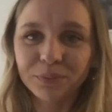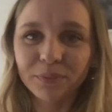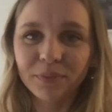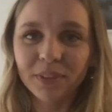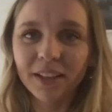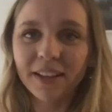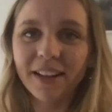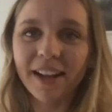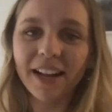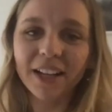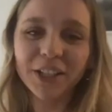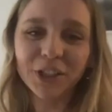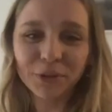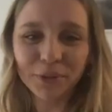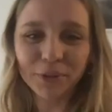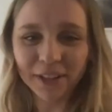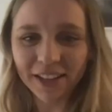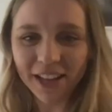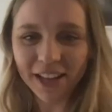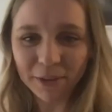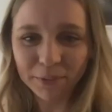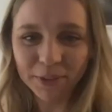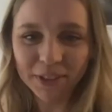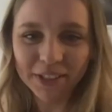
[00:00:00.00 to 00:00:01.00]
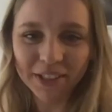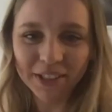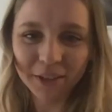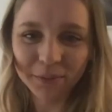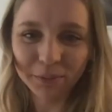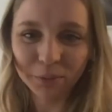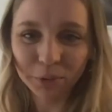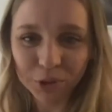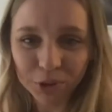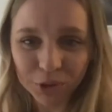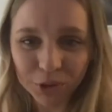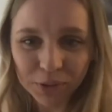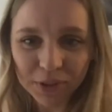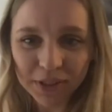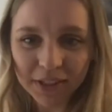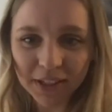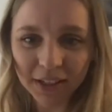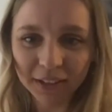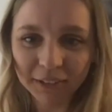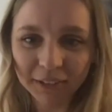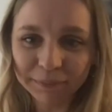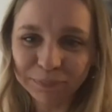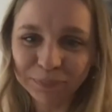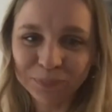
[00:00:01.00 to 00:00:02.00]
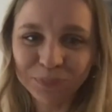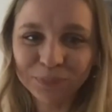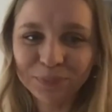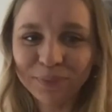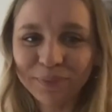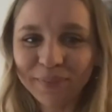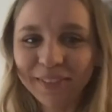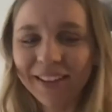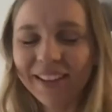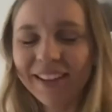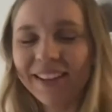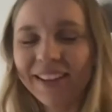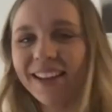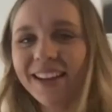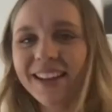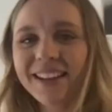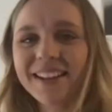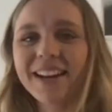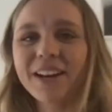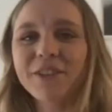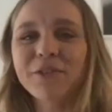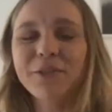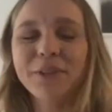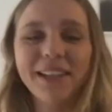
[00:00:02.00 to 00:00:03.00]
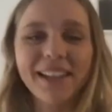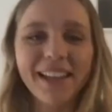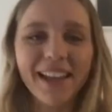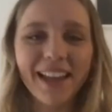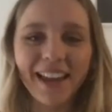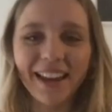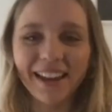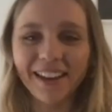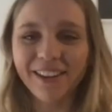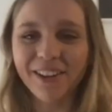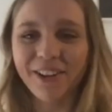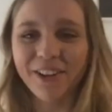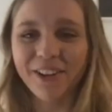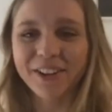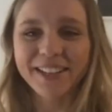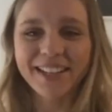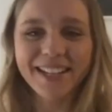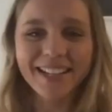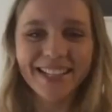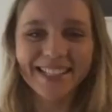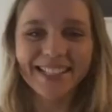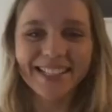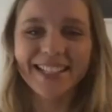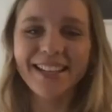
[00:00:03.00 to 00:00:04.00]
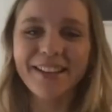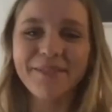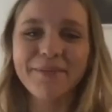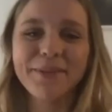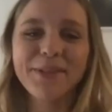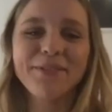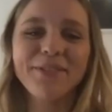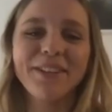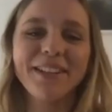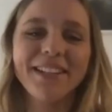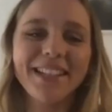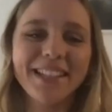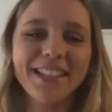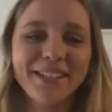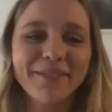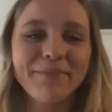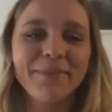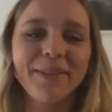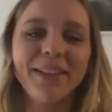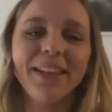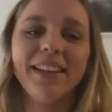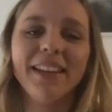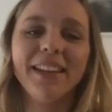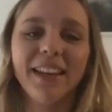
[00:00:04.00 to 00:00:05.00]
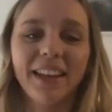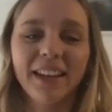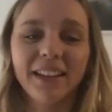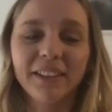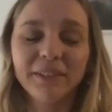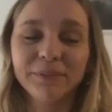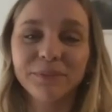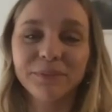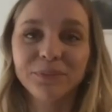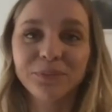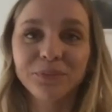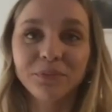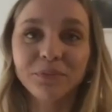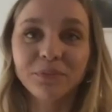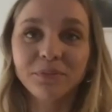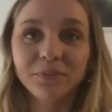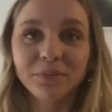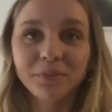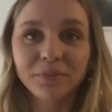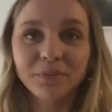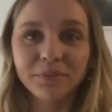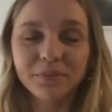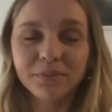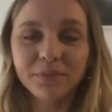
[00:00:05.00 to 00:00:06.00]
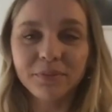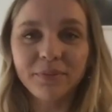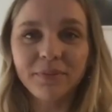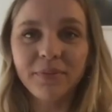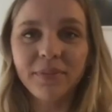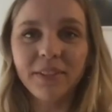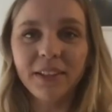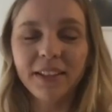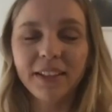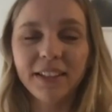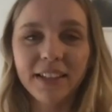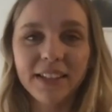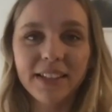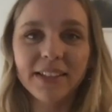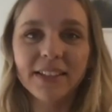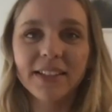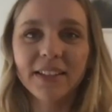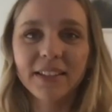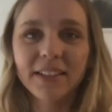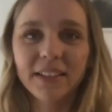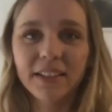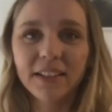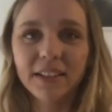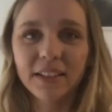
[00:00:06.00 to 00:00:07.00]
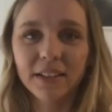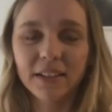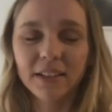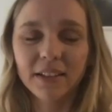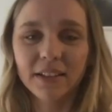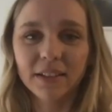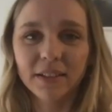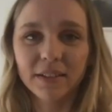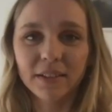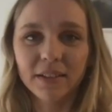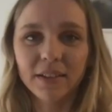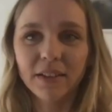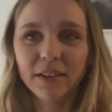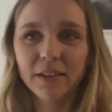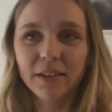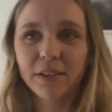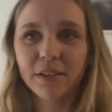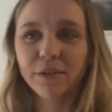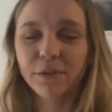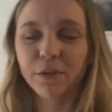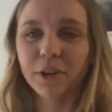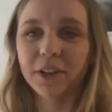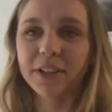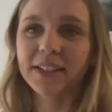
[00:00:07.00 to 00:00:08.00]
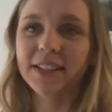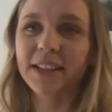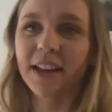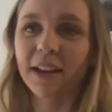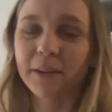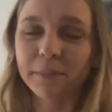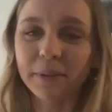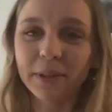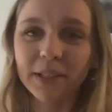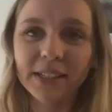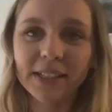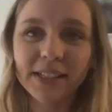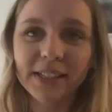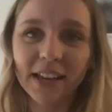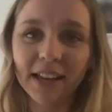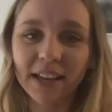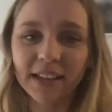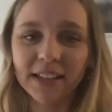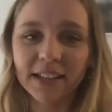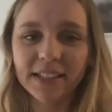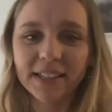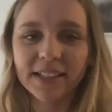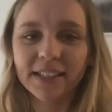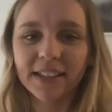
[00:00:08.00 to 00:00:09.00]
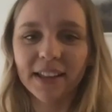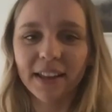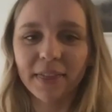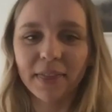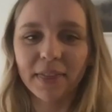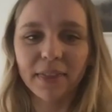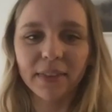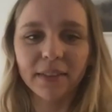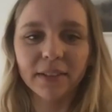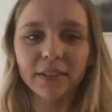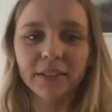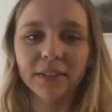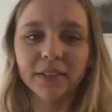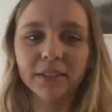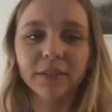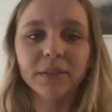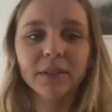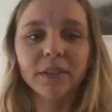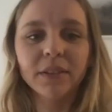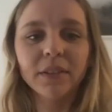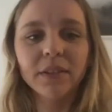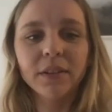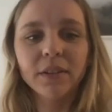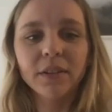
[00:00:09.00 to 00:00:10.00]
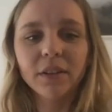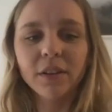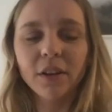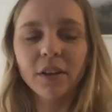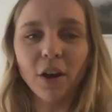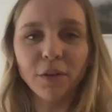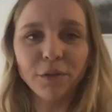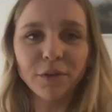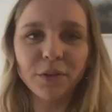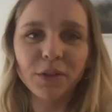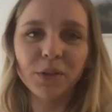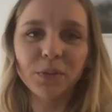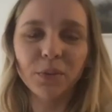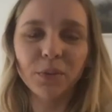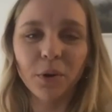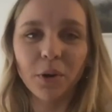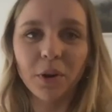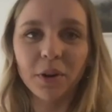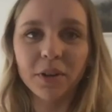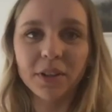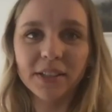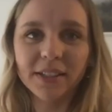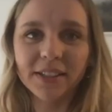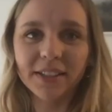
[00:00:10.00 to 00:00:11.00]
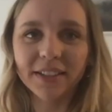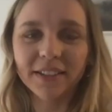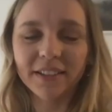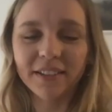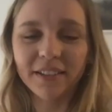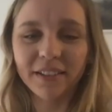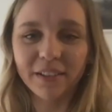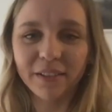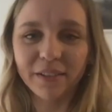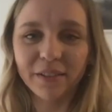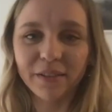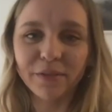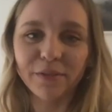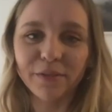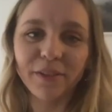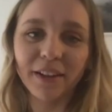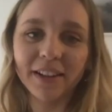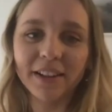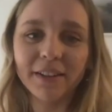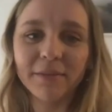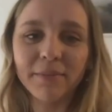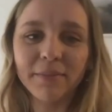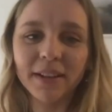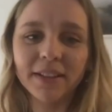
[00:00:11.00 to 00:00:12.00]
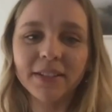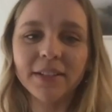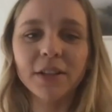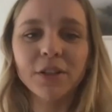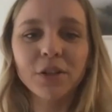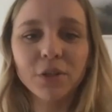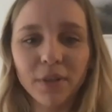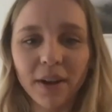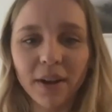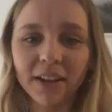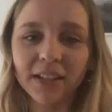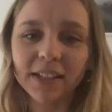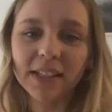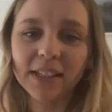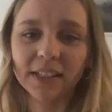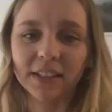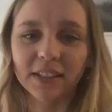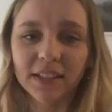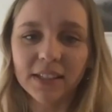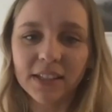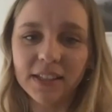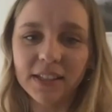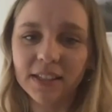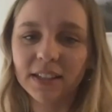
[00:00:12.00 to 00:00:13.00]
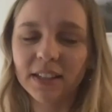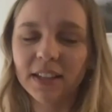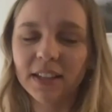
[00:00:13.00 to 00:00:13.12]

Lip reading: cultural capital producer, and I really hang on his lips when he's speaking. He, for example, says that the office work is in a fundamental crisis,